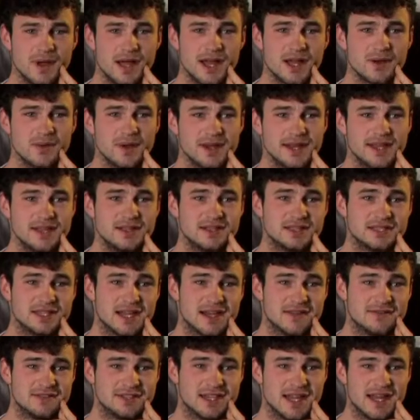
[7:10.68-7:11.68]
Back when he used
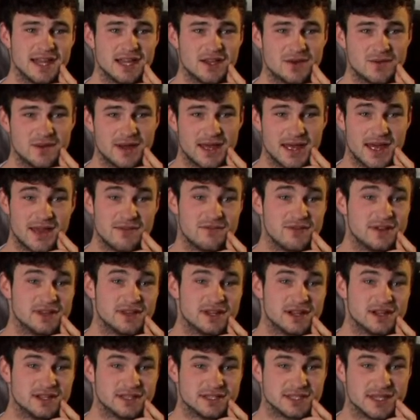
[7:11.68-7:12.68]
to have takeaway every
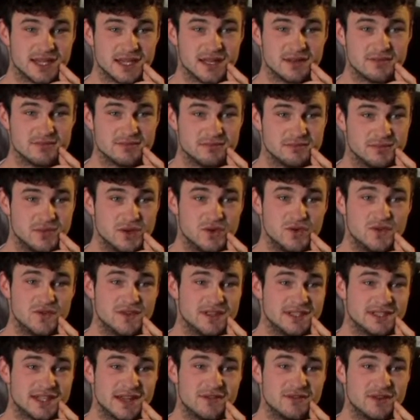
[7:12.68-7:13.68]
Thursday,
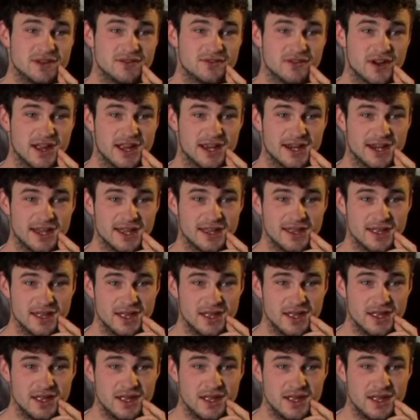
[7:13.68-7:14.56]
movies every Friday,